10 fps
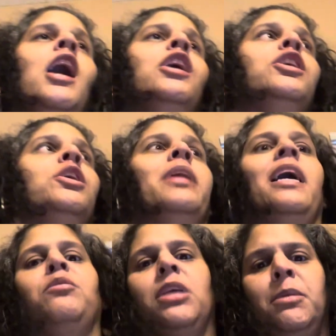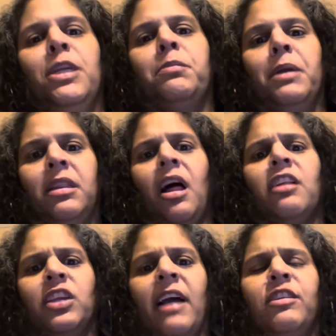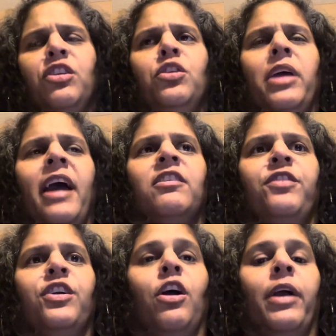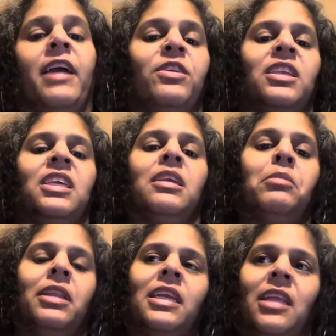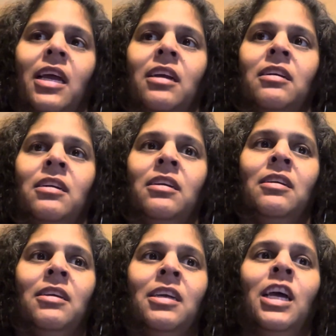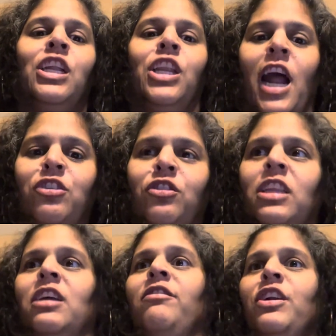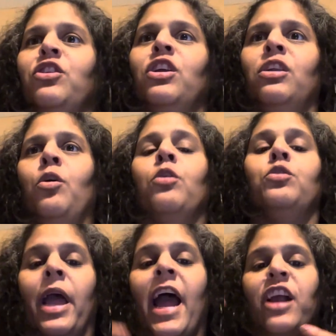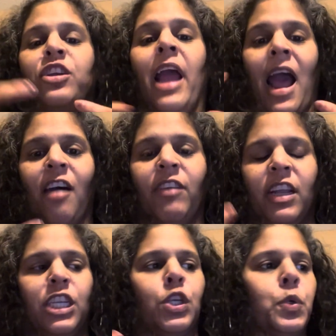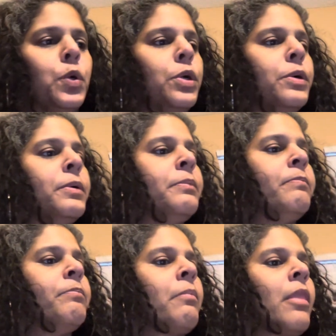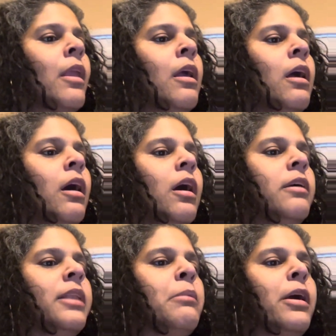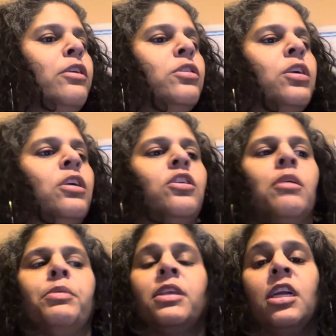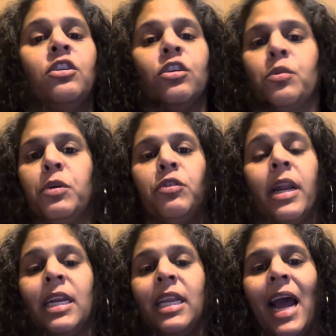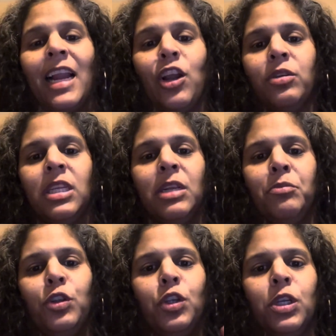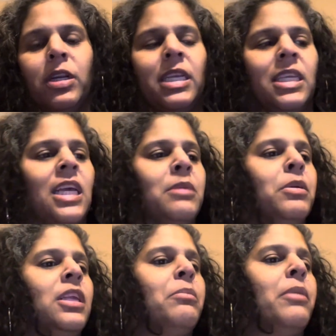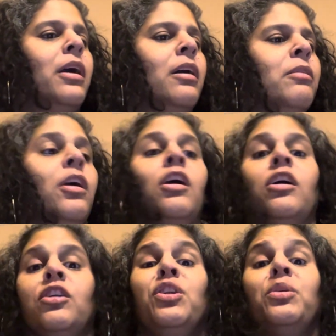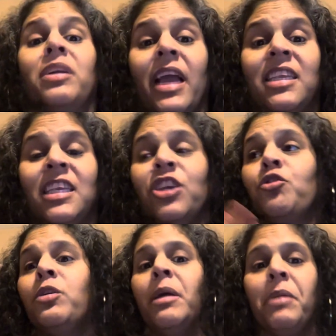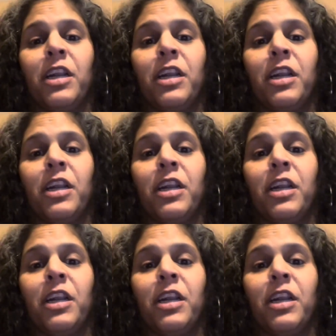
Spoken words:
So that's what speech pathologists have to do. They have to figure out, okay, if it's just something that's like natural that they eventually, or do they actually have a disorder? They might use certain procedures when trying to diagnose in certain assessments. They might do a case history. They might